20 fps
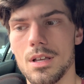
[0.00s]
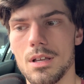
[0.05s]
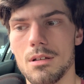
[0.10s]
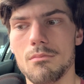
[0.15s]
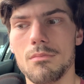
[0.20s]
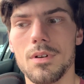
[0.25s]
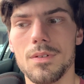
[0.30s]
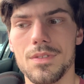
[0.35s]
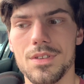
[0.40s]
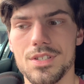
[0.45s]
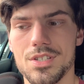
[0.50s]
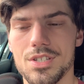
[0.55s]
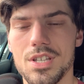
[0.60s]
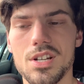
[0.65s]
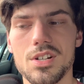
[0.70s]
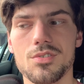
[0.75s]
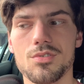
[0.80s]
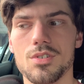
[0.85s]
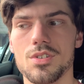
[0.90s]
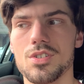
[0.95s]
But the
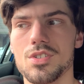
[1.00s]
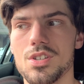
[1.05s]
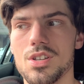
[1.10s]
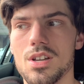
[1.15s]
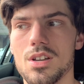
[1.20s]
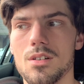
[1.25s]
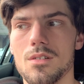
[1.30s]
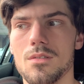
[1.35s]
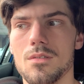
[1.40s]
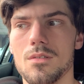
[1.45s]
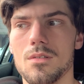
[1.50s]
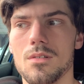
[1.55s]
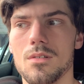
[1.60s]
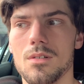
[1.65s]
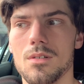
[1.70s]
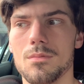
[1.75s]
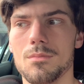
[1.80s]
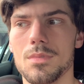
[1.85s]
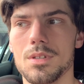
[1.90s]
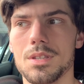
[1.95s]
Sentras,
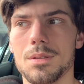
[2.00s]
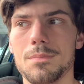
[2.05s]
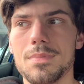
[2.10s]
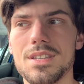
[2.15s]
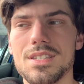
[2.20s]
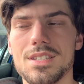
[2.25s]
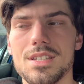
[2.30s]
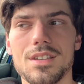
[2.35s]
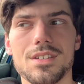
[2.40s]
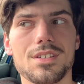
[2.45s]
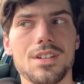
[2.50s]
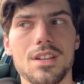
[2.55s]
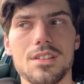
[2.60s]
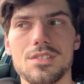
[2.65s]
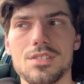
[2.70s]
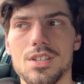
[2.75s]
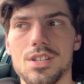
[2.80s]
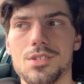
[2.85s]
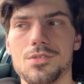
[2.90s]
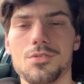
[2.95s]
but the B16
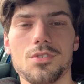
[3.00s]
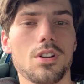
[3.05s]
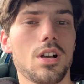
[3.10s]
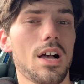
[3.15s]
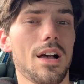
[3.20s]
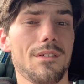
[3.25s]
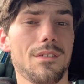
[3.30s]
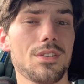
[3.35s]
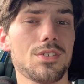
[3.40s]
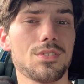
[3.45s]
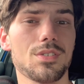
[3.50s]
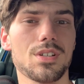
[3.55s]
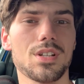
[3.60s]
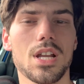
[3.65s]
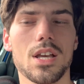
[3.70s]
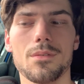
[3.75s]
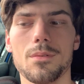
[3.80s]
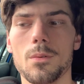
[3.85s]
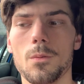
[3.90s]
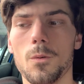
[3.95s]
Sentra obviously
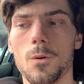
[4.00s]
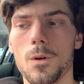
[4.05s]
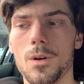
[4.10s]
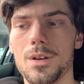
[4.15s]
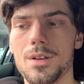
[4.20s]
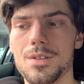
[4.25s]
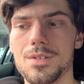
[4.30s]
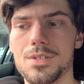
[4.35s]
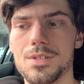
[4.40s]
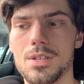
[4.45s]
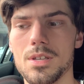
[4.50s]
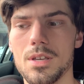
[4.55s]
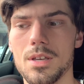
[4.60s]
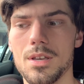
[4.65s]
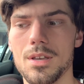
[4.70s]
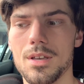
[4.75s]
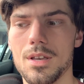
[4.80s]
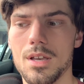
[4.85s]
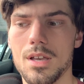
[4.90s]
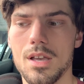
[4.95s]
never was.
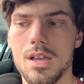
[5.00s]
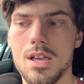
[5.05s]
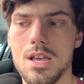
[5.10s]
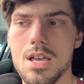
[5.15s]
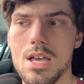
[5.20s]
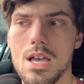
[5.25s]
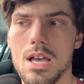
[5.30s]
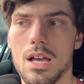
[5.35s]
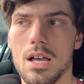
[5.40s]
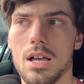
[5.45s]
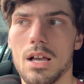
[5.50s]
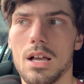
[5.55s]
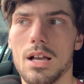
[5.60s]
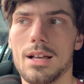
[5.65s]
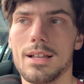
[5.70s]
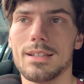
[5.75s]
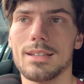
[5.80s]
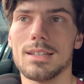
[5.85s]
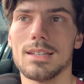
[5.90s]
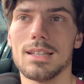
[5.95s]

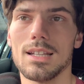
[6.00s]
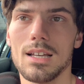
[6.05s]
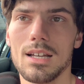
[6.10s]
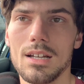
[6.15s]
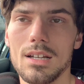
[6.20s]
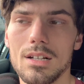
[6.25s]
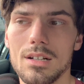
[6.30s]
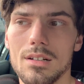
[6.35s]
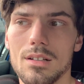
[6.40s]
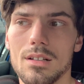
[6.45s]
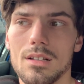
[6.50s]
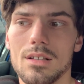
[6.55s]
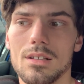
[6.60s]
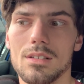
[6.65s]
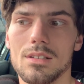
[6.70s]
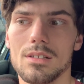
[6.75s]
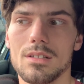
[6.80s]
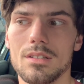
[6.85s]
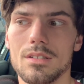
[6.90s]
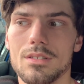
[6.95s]
A lot
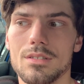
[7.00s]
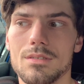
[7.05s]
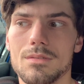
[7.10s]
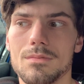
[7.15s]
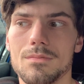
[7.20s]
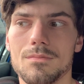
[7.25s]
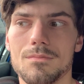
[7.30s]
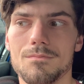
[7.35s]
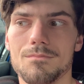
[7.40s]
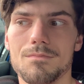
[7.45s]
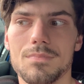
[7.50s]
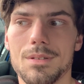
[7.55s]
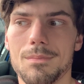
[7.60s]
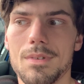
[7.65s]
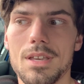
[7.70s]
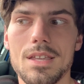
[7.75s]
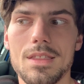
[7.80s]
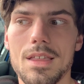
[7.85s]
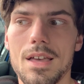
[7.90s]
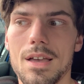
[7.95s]
to
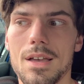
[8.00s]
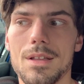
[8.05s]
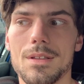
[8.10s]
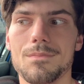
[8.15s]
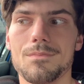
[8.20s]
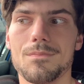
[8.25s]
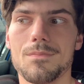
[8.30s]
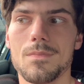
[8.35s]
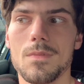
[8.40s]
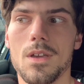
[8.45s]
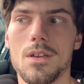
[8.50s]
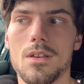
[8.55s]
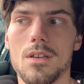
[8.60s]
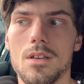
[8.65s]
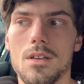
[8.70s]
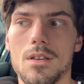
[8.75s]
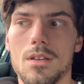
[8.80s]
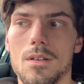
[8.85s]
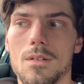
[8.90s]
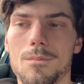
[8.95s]
me that,
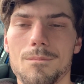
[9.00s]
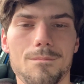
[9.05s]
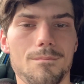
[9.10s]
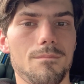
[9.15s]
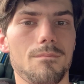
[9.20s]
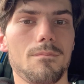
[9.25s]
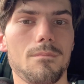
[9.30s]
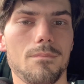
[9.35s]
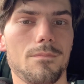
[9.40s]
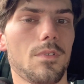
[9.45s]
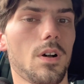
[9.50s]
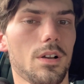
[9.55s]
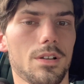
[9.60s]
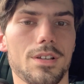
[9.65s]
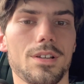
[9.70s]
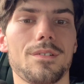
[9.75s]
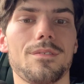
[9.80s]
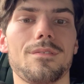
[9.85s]
fuck.